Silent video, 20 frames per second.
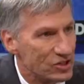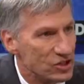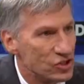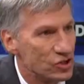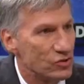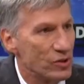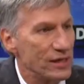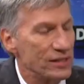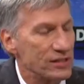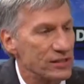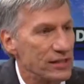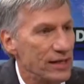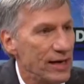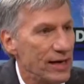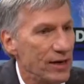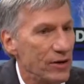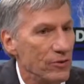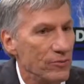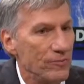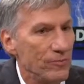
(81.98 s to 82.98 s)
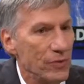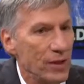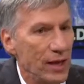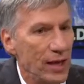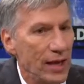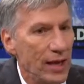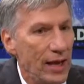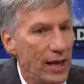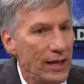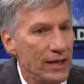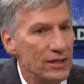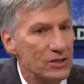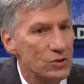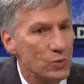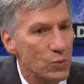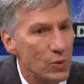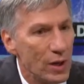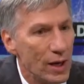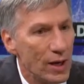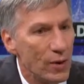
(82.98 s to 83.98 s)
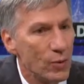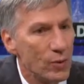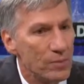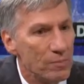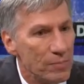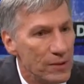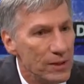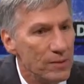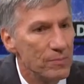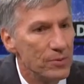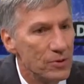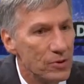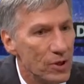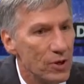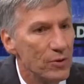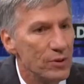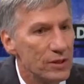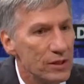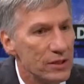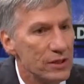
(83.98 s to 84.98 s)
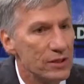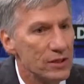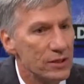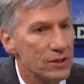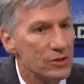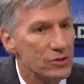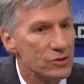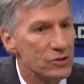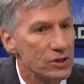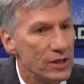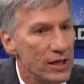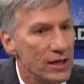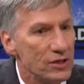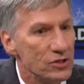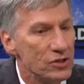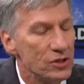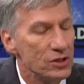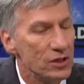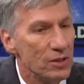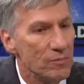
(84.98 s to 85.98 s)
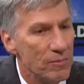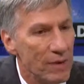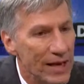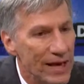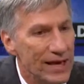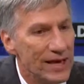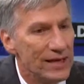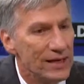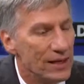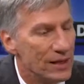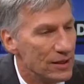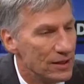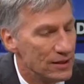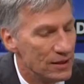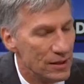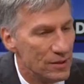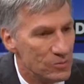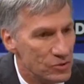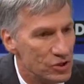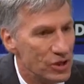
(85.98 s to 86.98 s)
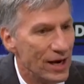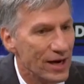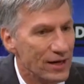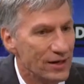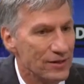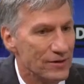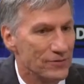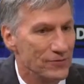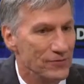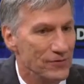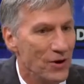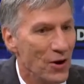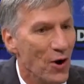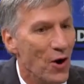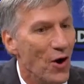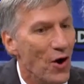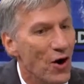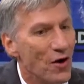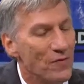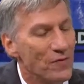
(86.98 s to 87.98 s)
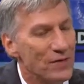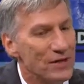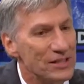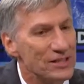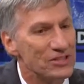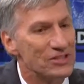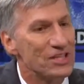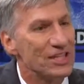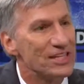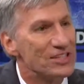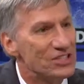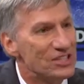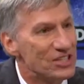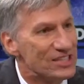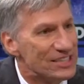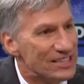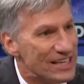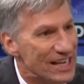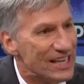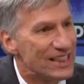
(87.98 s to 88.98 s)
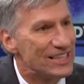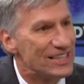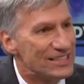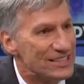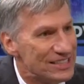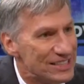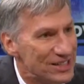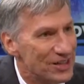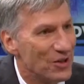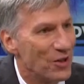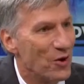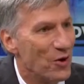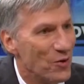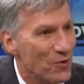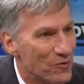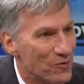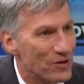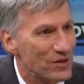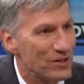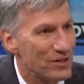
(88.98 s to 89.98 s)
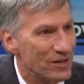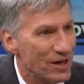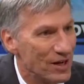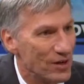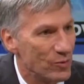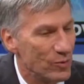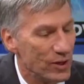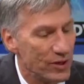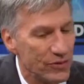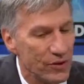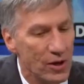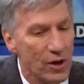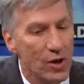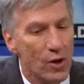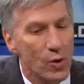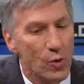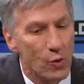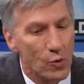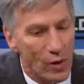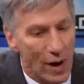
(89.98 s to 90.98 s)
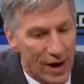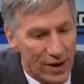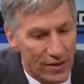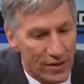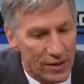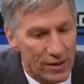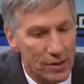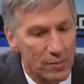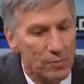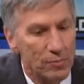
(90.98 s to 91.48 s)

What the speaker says: stressed out. And it's why when people go into the negotiation, the main objective often is, let's just get this deal over and done with, rather than